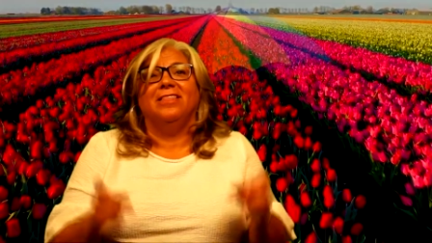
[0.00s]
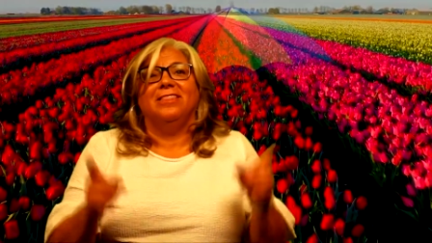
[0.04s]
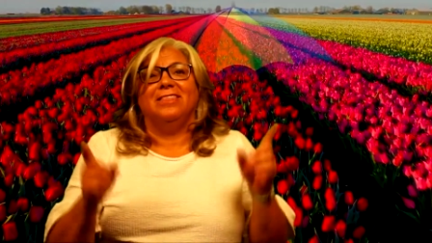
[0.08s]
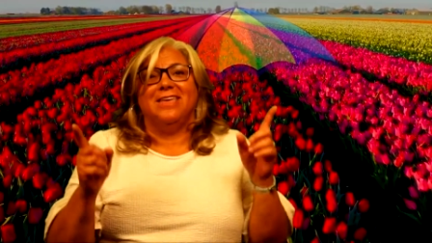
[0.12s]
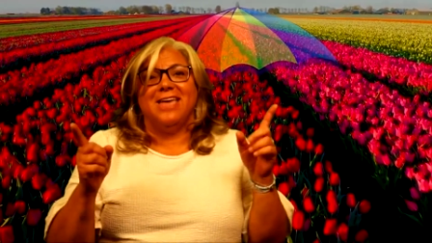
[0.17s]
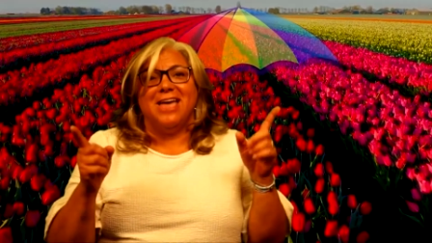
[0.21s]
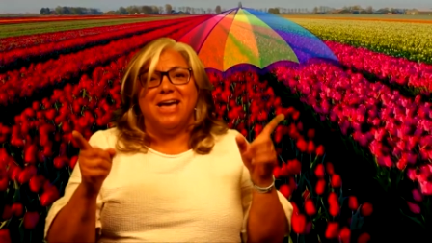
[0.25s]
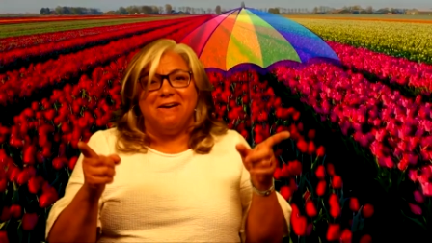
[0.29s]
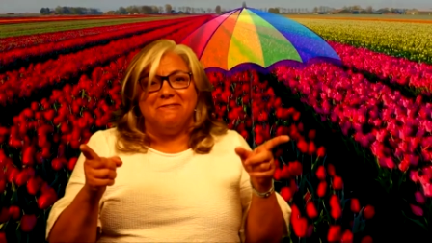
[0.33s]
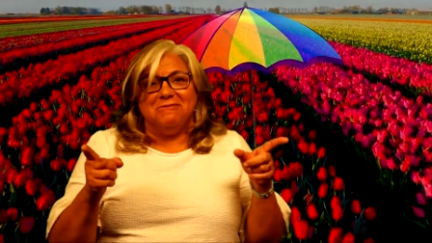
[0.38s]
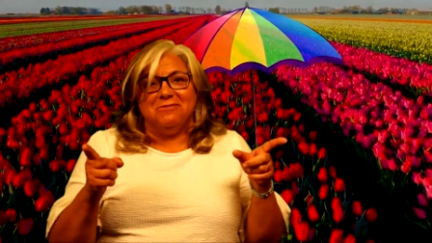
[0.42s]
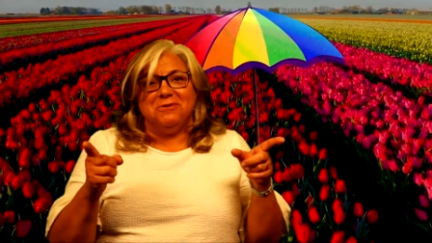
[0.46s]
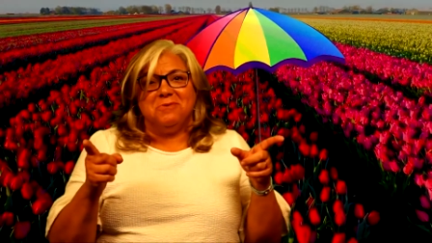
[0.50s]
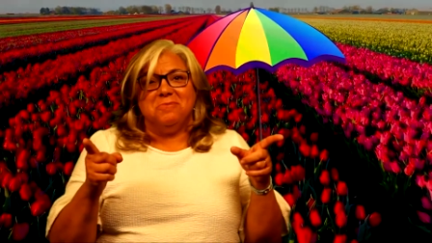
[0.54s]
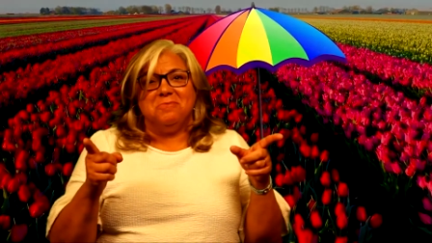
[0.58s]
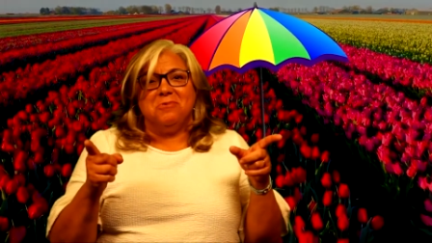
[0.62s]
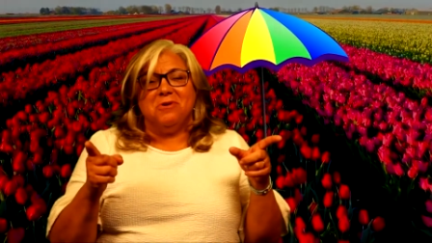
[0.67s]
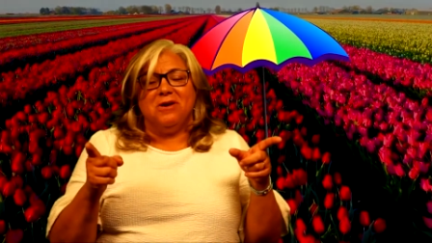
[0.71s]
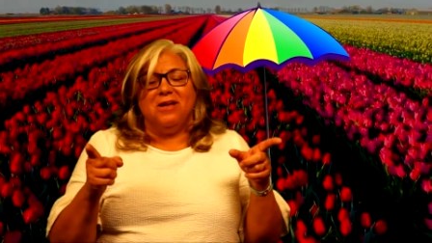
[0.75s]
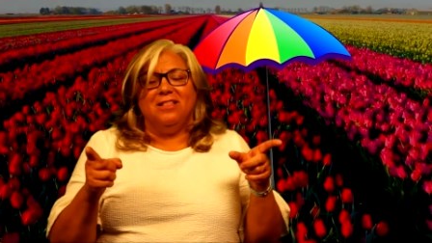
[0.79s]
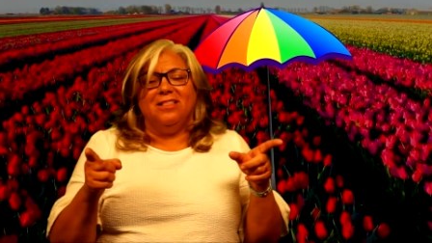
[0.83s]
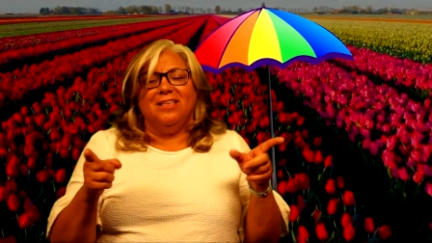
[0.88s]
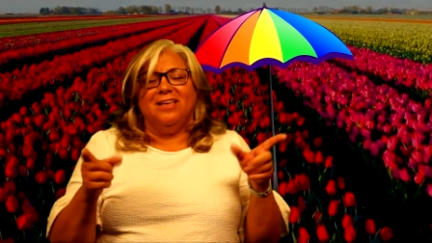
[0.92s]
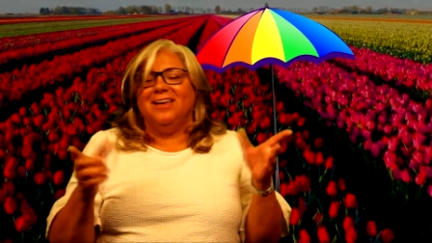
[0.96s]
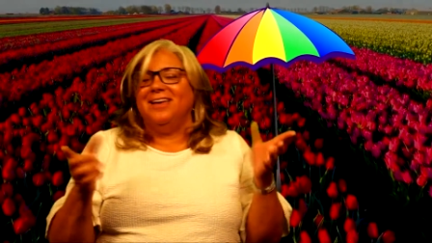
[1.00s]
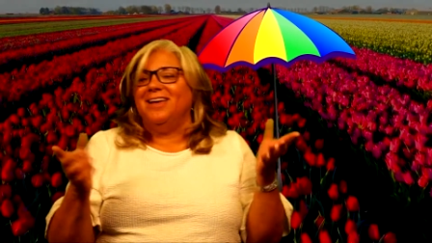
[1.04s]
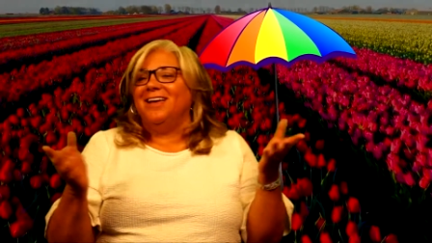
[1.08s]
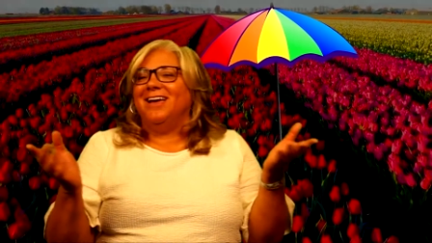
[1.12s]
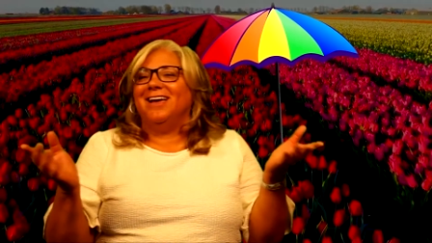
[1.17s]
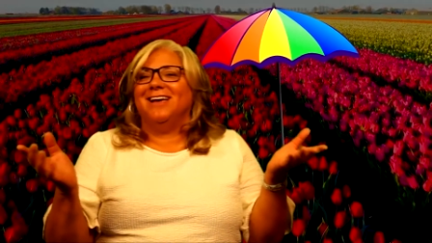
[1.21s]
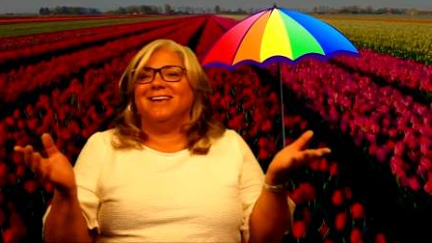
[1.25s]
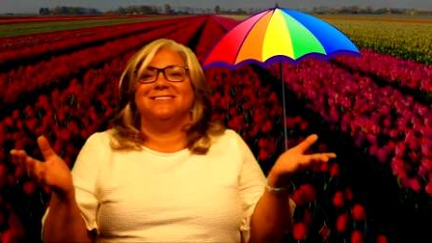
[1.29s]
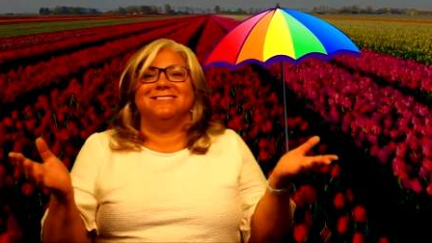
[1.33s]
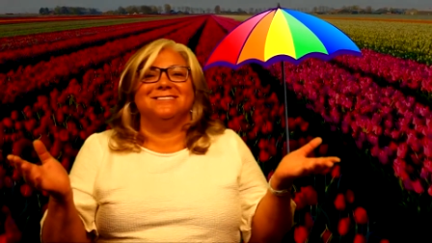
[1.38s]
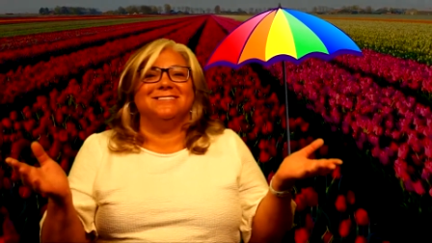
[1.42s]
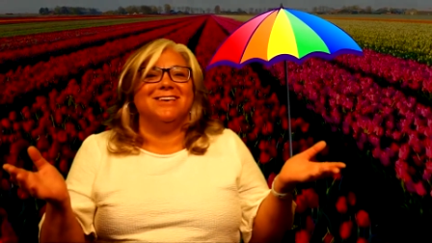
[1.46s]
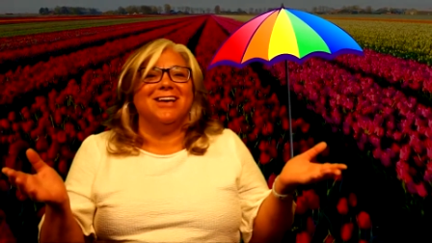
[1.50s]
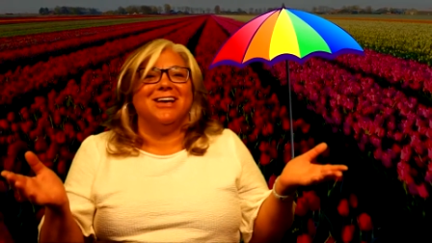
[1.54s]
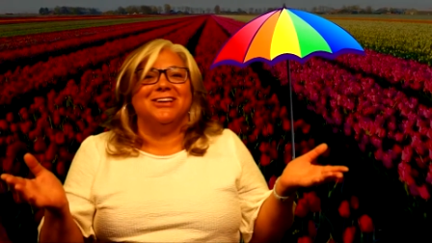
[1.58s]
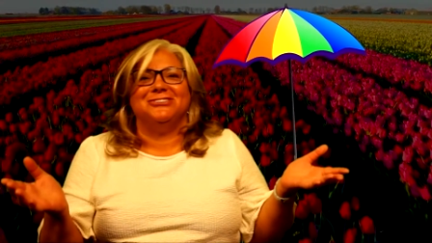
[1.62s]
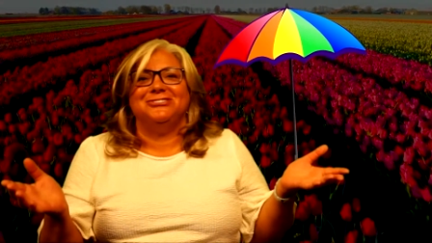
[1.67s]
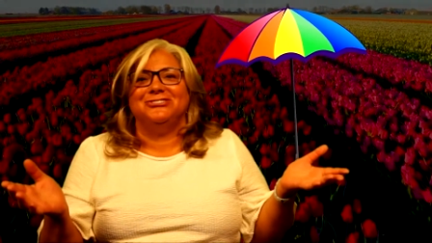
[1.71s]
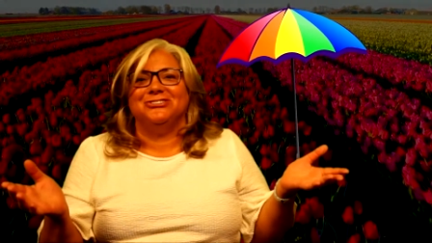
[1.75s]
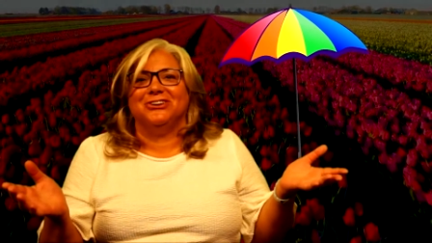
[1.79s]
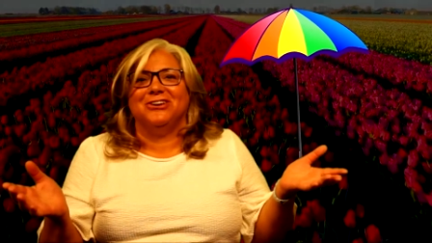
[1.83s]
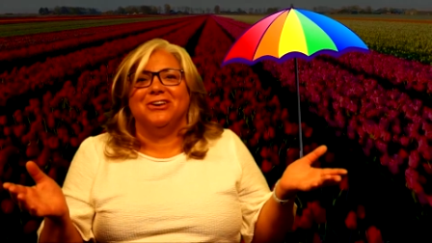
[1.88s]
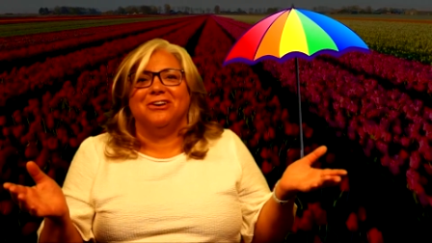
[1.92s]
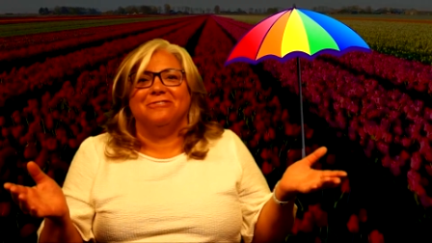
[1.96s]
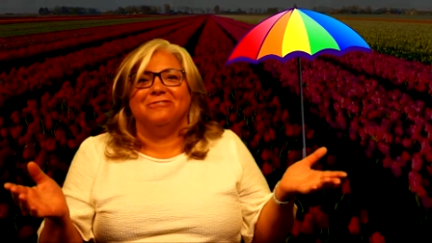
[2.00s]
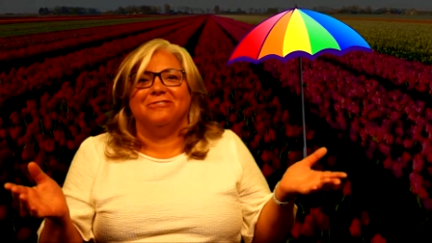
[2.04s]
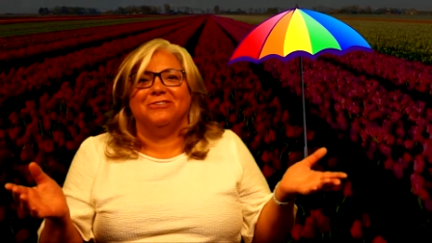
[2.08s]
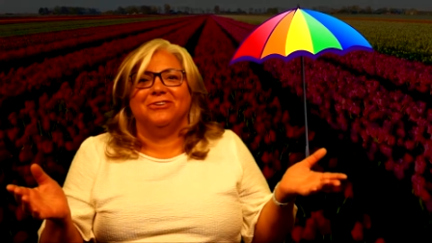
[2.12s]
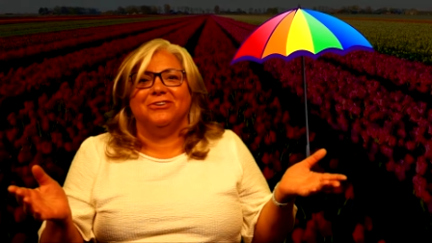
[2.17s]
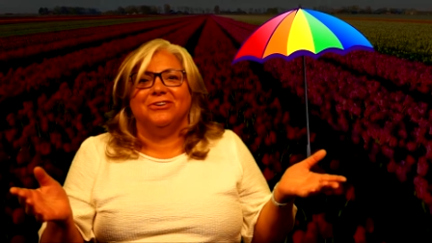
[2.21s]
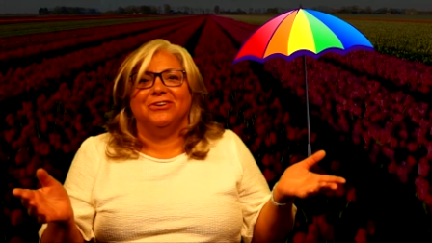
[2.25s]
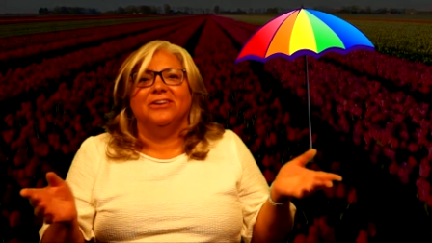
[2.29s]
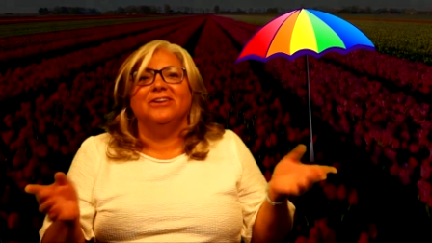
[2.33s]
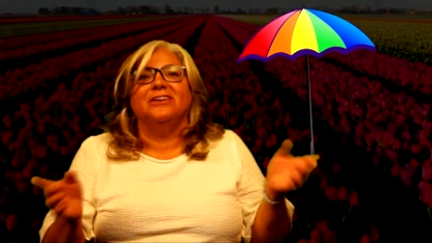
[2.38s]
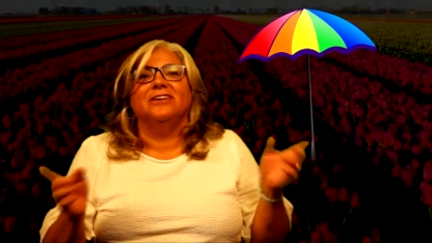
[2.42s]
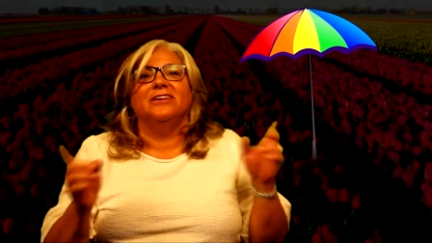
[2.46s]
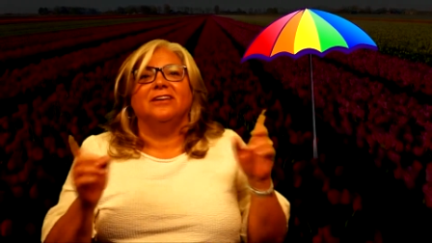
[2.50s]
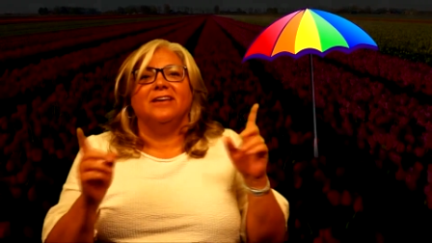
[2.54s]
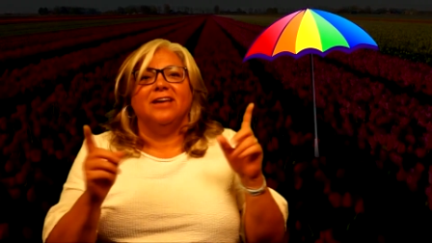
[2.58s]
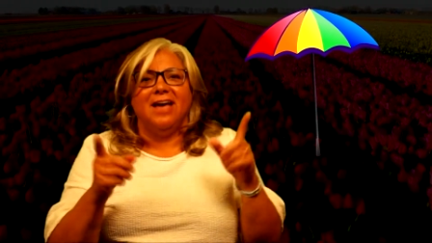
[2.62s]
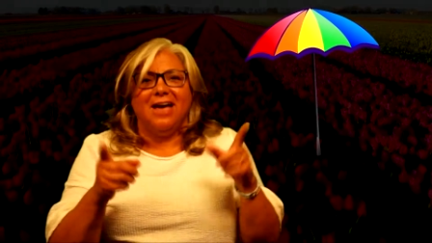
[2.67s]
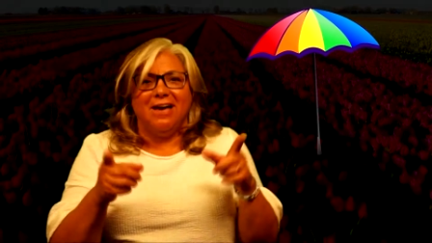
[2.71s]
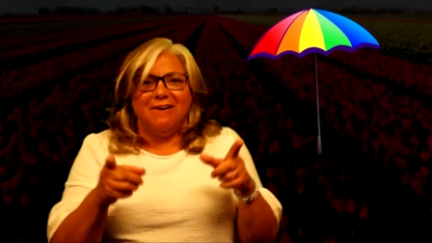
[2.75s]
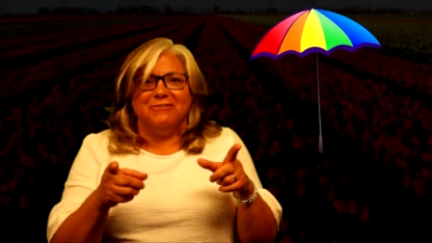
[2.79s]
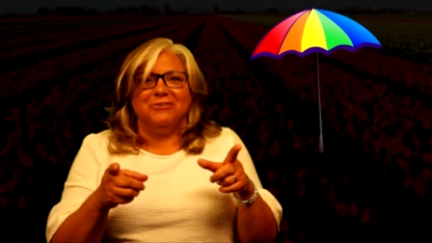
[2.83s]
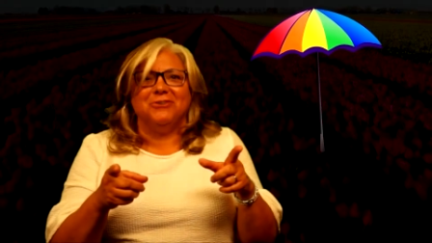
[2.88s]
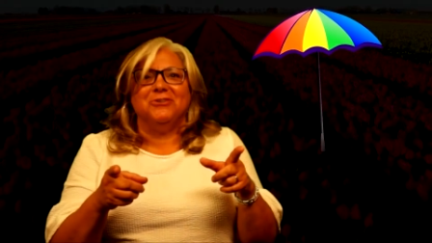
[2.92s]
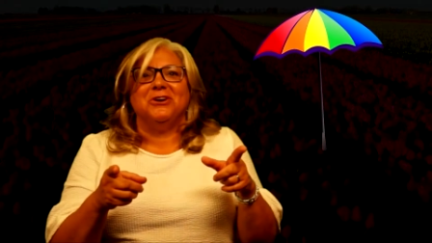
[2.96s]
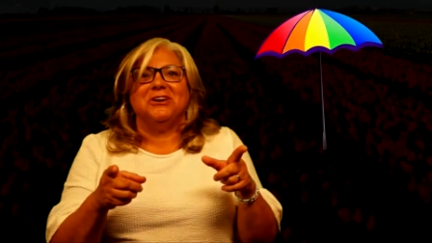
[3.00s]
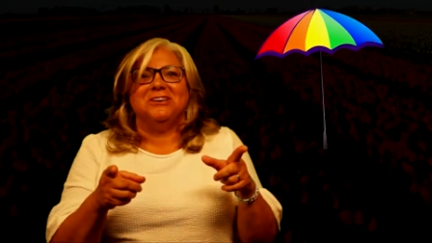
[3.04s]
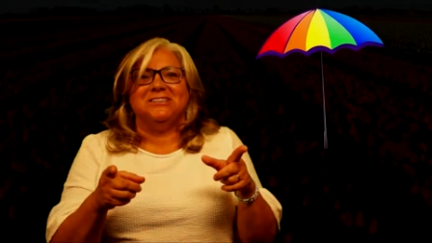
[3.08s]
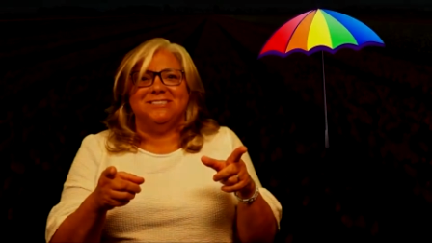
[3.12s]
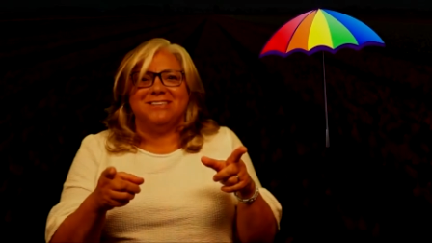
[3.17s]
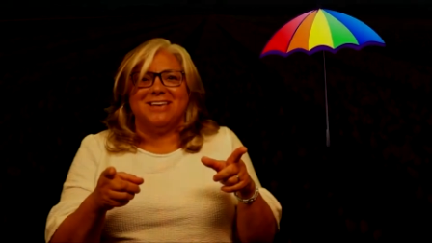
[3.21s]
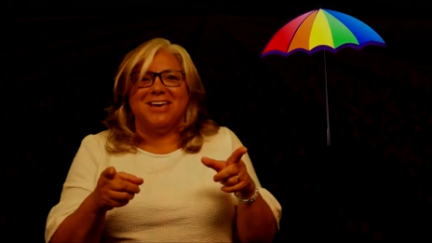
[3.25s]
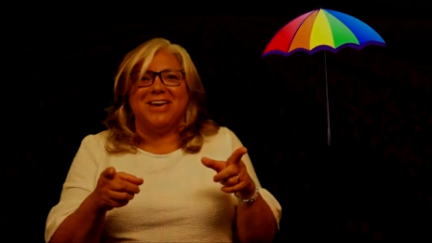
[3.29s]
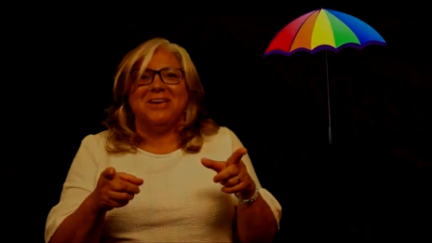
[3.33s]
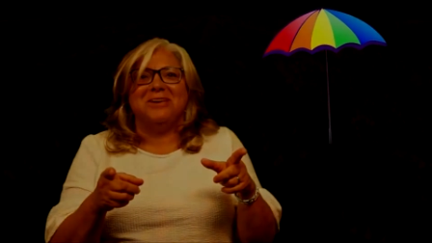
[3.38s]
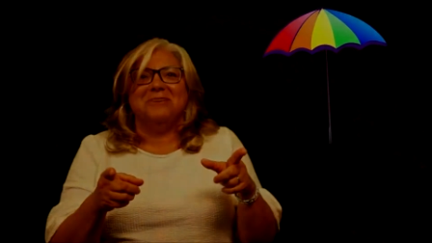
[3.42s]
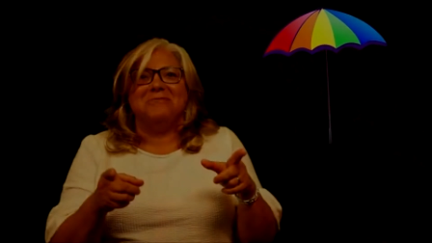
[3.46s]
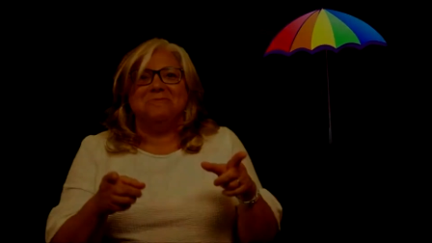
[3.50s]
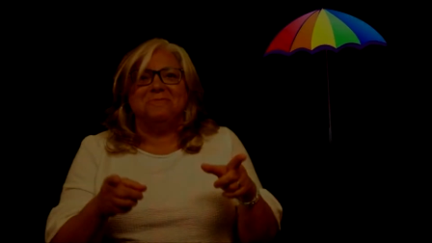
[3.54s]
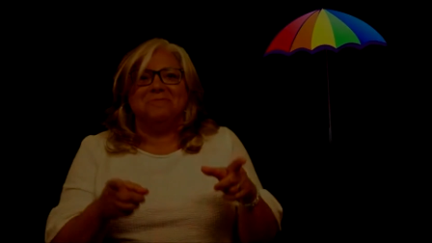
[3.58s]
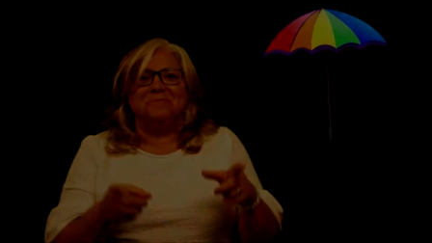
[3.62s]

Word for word: the Avid umbrella has got you covered. Have a great day.